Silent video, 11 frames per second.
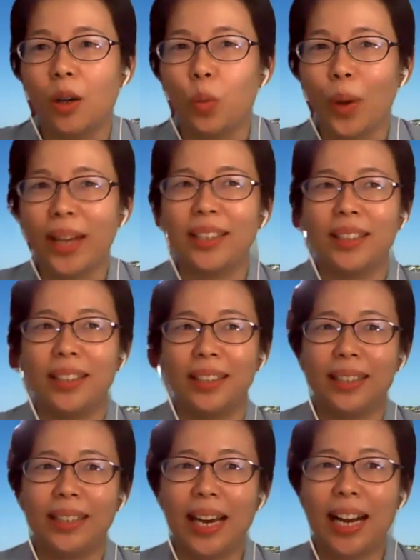when
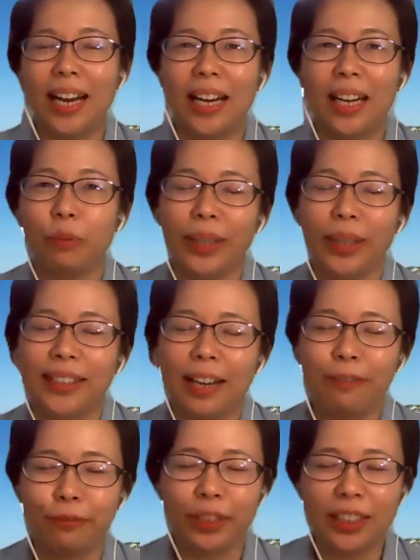their
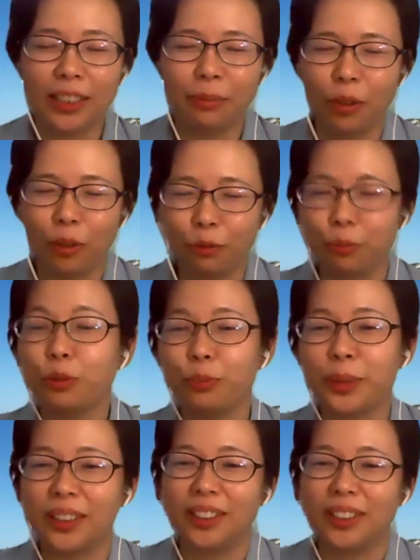freedom of
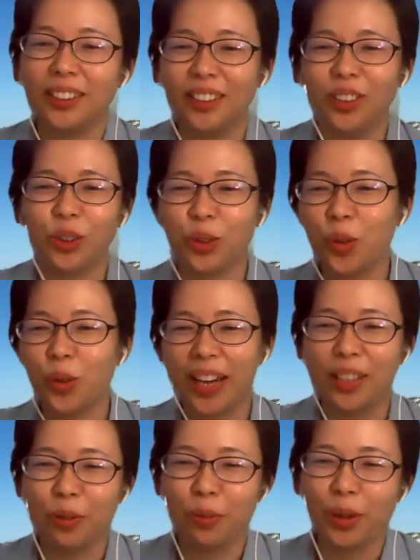movement to go
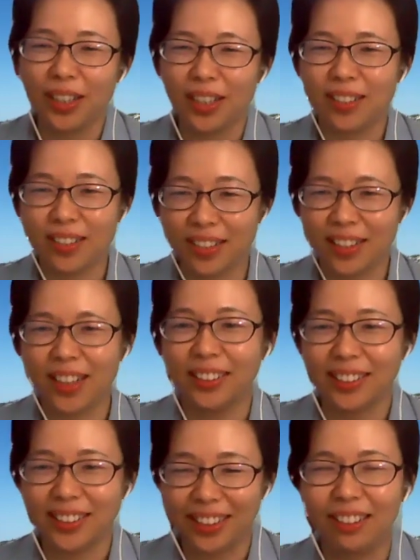anywhere is cut
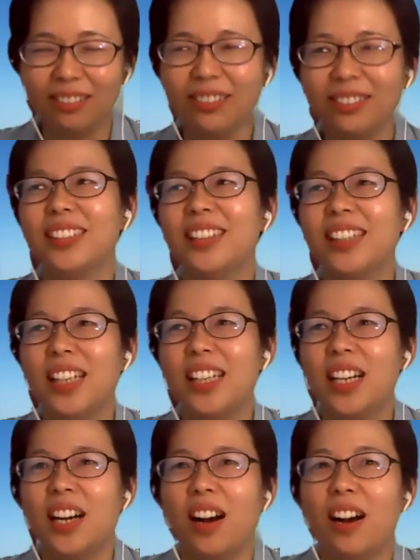down,
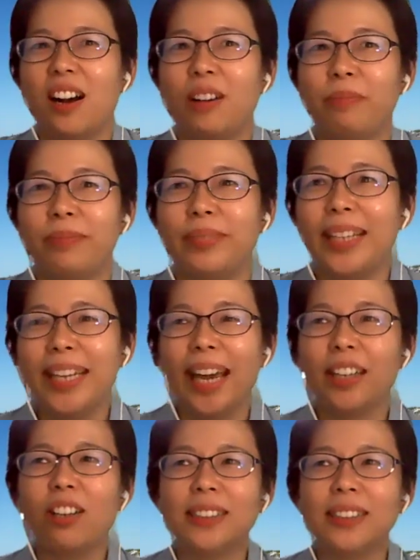they
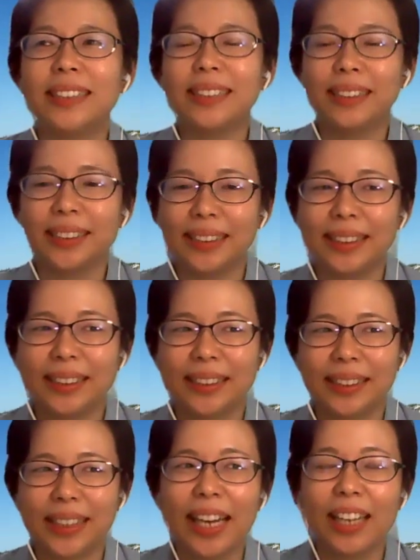cannot
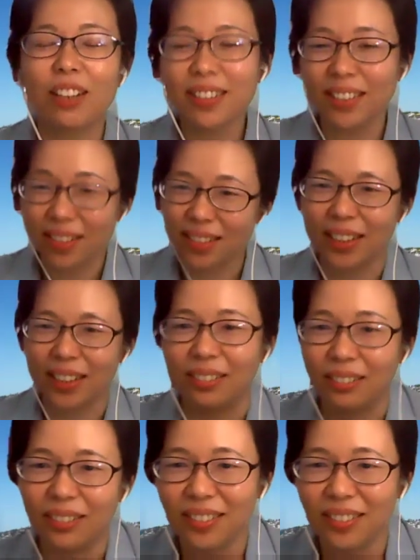sit still.